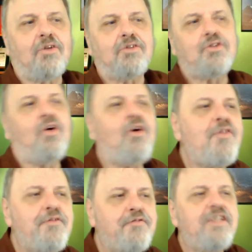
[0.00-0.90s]
So so
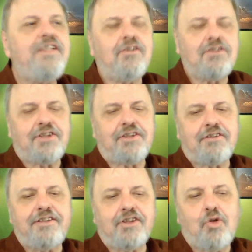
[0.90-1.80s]
all the videos that
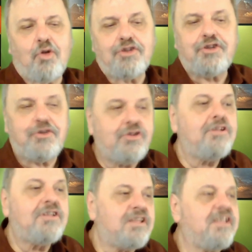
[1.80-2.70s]
are in the course you
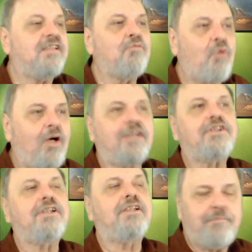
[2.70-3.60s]
could sit and
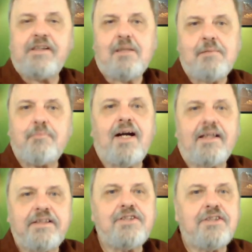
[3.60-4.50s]
watch and become a
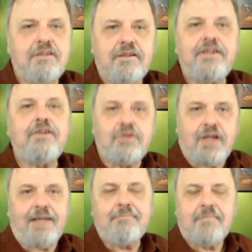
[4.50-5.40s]
practitioner in no
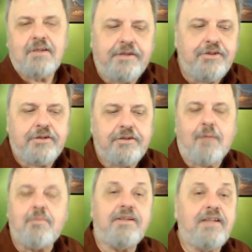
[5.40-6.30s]
time. And you
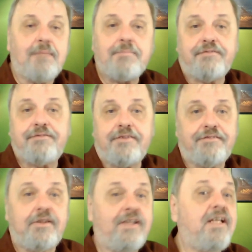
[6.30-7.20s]
could double it up if
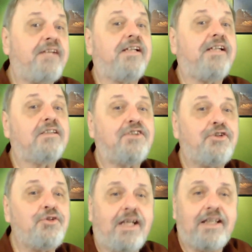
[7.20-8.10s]
if you had nothing else
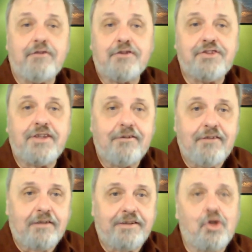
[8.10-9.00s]
to do like if you are sitting
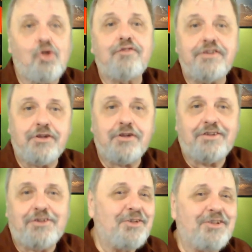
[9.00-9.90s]
around in COVID, you
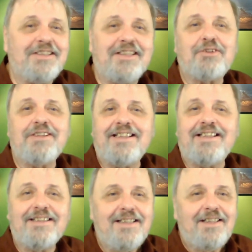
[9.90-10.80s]
you could
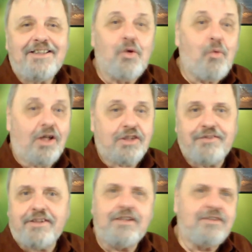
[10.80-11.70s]
literally, you know,
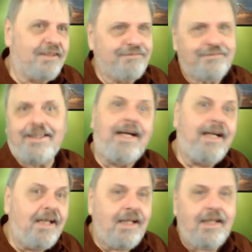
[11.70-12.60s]
watch videos every
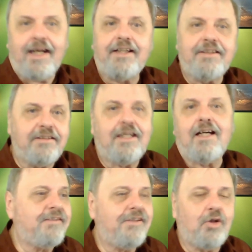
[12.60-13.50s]
day and
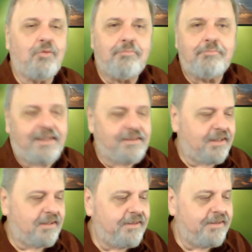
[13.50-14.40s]
and you know,
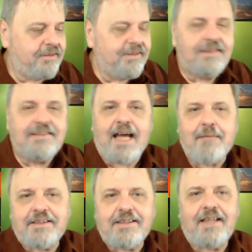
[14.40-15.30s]
basically do the
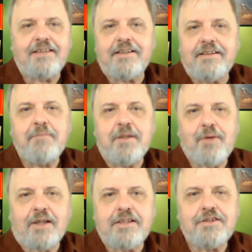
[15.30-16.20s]
exam at the end and be
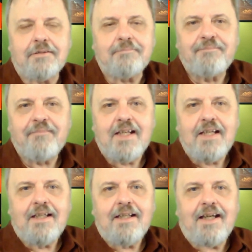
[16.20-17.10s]
a practitioner.
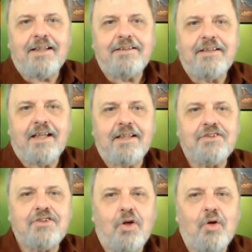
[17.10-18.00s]
And
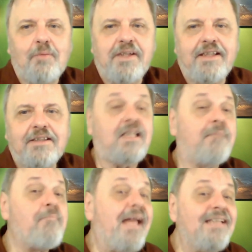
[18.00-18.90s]
uh, so I mean,
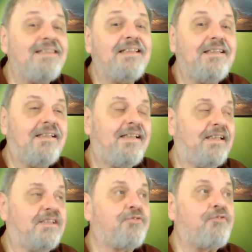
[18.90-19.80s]
it's amazing,
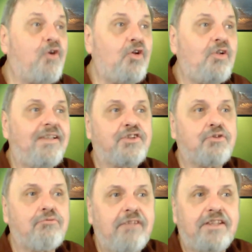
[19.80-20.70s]
it's full,
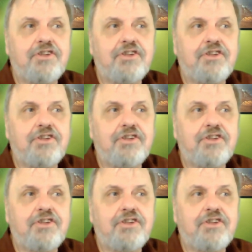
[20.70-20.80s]
it's